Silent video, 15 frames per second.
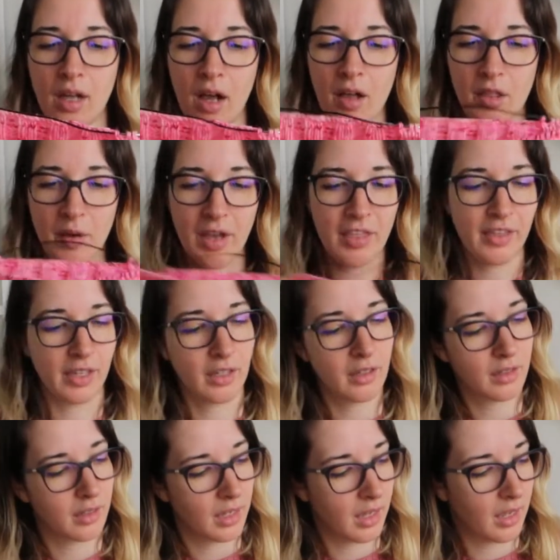Although I
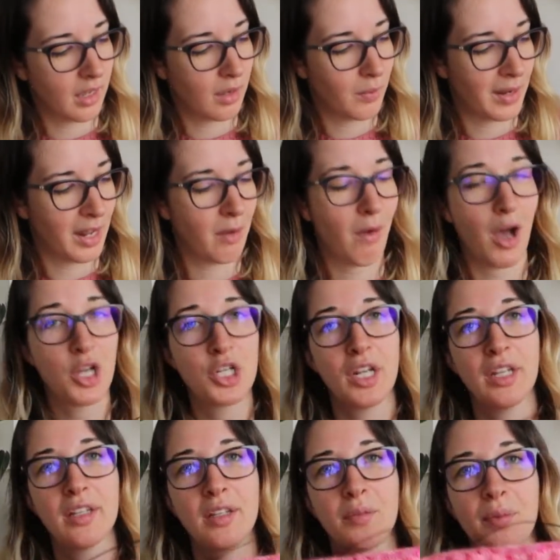think when I wash
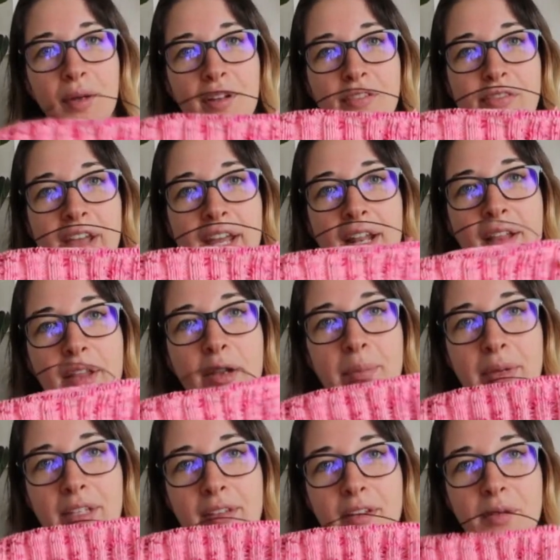it, it will fade a little
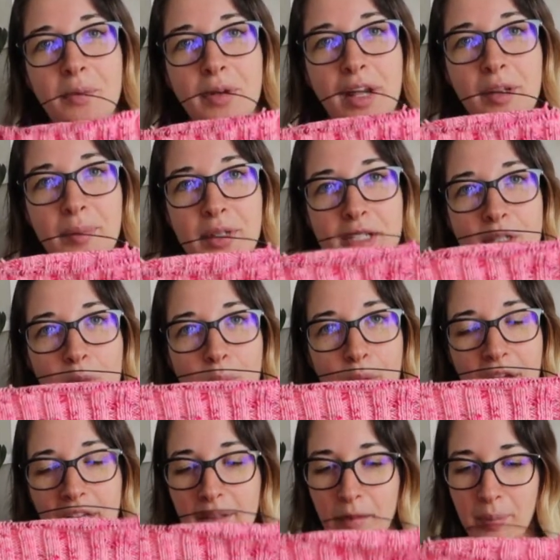bit. It will not be so
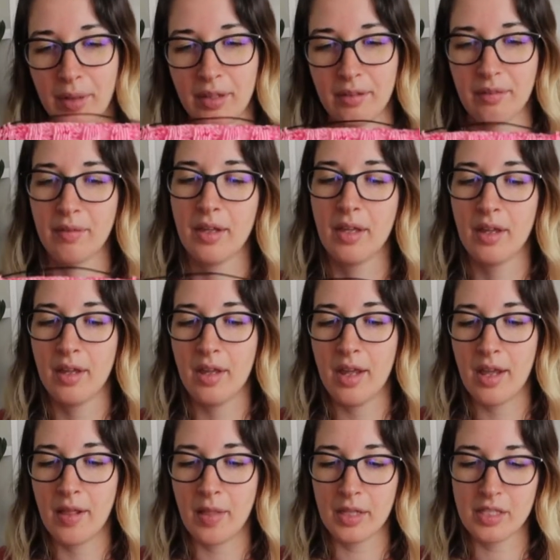bright, but
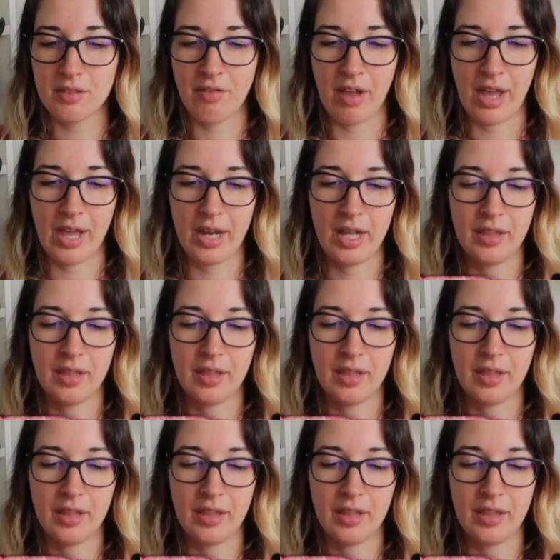that's fine.